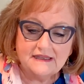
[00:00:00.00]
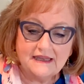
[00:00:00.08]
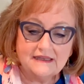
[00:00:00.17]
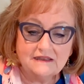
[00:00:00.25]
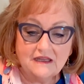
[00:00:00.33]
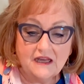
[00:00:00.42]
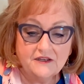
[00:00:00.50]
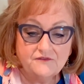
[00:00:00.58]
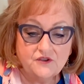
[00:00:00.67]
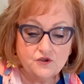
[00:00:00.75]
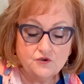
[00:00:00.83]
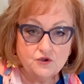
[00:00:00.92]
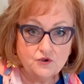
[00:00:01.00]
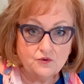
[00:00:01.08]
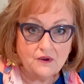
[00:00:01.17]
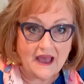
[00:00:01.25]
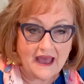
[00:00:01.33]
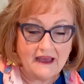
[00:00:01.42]
and a lot of you
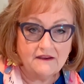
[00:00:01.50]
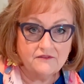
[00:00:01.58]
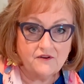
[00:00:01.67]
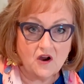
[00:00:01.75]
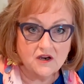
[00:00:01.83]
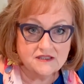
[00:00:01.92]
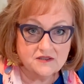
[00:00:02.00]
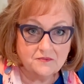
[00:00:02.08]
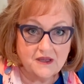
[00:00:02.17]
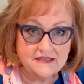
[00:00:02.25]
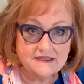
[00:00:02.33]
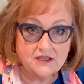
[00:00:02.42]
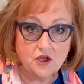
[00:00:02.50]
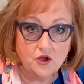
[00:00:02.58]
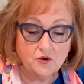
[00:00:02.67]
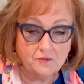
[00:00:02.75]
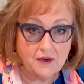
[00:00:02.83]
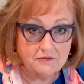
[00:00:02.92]
who have art supplies at
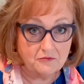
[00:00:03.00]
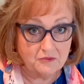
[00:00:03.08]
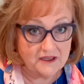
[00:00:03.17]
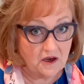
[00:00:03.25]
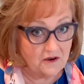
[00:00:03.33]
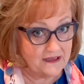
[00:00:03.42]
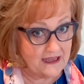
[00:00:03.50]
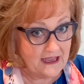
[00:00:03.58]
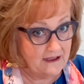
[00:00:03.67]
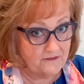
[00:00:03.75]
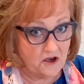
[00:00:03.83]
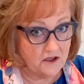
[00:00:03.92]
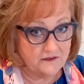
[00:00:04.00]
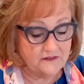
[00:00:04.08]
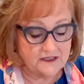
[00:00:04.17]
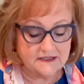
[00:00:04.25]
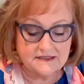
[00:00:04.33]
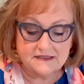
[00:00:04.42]
home probably already have all of
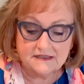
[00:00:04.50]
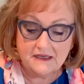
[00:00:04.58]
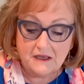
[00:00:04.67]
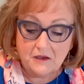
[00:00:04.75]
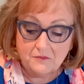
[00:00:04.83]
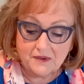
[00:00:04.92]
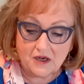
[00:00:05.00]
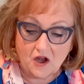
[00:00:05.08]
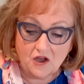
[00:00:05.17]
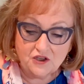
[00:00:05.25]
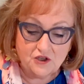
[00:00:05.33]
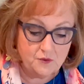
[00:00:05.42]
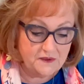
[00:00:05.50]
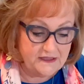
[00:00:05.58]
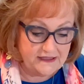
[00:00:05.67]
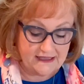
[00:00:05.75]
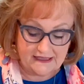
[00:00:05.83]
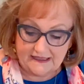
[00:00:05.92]
this, but all you would
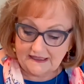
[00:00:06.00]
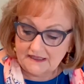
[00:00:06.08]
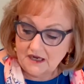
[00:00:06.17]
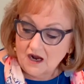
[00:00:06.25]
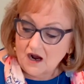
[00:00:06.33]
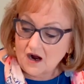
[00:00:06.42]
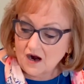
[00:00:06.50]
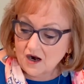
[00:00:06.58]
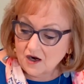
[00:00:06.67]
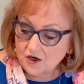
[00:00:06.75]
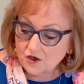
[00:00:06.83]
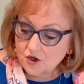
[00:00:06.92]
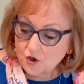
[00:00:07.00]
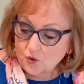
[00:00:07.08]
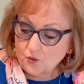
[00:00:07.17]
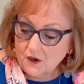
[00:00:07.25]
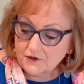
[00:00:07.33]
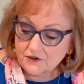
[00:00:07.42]
need are
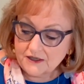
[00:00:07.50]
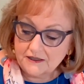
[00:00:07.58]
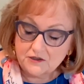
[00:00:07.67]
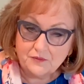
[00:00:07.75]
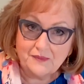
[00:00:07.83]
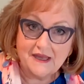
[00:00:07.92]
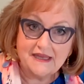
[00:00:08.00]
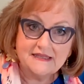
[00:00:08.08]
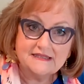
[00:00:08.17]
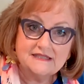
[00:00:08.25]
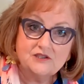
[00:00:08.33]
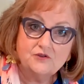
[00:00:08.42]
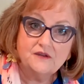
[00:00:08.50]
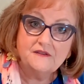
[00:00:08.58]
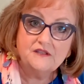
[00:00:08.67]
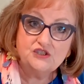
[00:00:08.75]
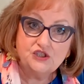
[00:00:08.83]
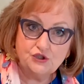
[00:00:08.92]
watercolor paints that are
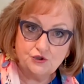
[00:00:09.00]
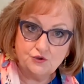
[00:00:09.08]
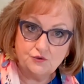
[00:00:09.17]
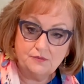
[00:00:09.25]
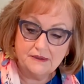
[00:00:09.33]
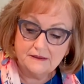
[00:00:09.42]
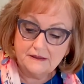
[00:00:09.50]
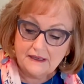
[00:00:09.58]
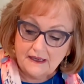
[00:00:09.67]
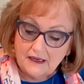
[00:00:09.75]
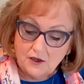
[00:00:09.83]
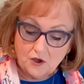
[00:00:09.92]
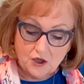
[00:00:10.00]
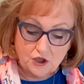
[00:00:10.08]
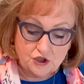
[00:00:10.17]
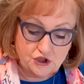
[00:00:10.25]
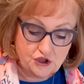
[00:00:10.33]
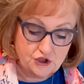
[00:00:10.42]
in the tube,
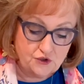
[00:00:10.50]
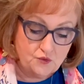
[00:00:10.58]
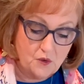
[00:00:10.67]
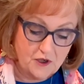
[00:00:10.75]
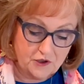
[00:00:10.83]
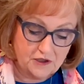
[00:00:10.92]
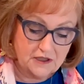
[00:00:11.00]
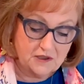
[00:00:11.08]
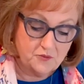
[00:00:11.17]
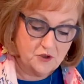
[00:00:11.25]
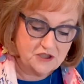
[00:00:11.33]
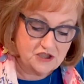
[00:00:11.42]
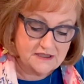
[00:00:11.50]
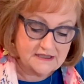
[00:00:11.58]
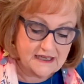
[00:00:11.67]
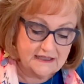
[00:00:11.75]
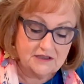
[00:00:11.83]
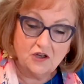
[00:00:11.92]
2 watercolor
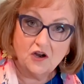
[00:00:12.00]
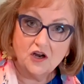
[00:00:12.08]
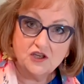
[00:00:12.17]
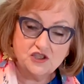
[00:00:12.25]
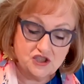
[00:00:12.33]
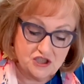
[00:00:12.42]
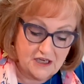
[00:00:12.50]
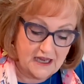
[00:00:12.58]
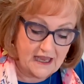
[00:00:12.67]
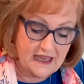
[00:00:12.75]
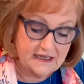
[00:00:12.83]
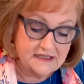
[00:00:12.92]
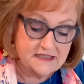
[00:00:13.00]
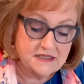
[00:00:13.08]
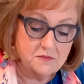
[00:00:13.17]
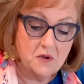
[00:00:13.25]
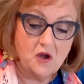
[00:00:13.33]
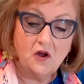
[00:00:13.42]
brushes, a large and a
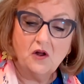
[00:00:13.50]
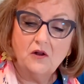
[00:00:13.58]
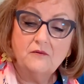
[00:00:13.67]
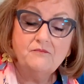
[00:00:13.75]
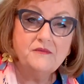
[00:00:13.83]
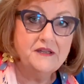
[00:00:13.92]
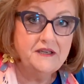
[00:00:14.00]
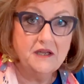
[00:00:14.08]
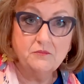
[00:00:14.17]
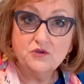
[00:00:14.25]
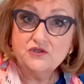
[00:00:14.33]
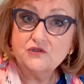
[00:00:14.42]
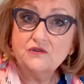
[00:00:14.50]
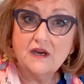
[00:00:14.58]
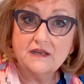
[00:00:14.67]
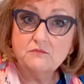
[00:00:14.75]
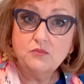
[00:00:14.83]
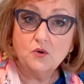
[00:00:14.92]
small, the numbers are
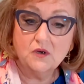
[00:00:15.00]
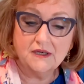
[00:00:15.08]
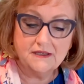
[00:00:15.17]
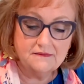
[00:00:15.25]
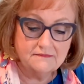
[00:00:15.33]
not important,